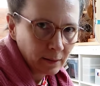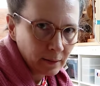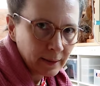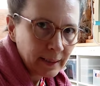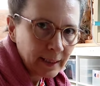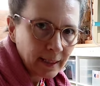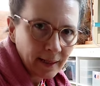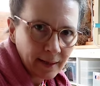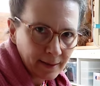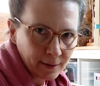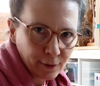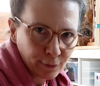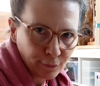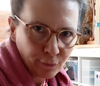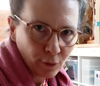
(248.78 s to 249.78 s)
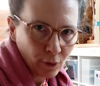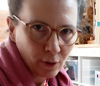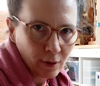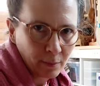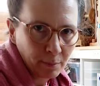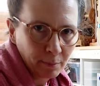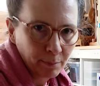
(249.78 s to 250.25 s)
needless
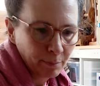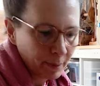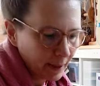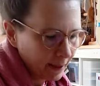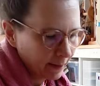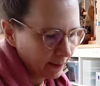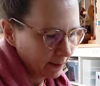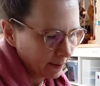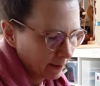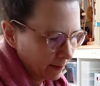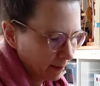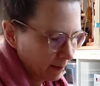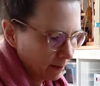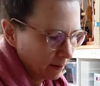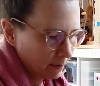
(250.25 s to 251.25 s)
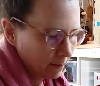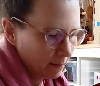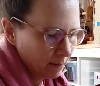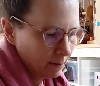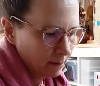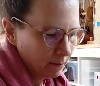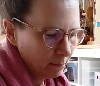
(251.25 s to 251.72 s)
for being
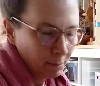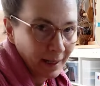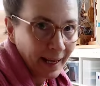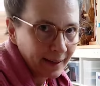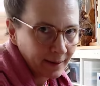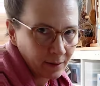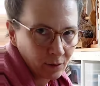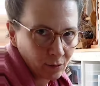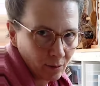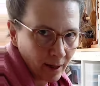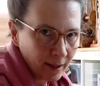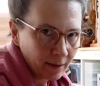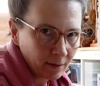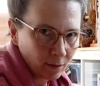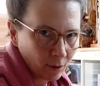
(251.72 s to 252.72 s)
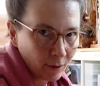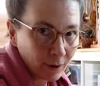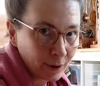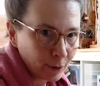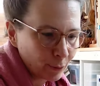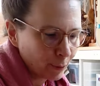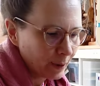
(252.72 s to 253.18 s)
a blanket, right,
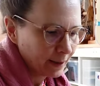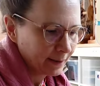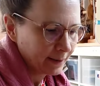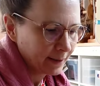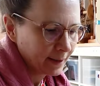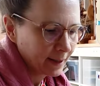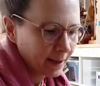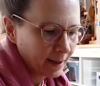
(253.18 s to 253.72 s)
or a quilt.